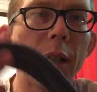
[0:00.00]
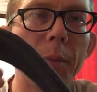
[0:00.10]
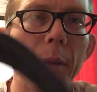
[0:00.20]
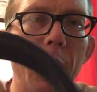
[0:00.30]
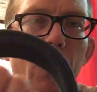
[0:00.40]
like
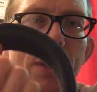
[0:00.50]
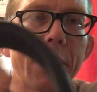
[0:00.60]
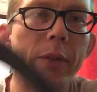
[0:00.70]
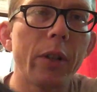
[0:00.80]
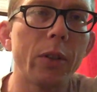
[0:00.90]
maybe once
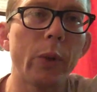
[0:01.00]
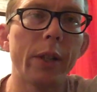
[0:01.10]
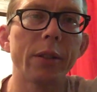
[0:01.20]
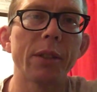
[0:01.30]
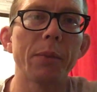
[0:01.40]
every other
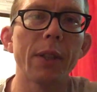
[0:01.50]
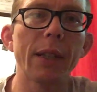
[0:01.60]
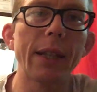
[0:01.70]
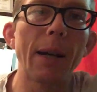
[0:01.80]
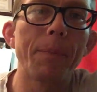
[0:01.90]
week or something
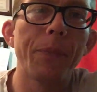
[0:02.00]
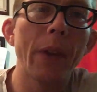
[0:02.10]
like that.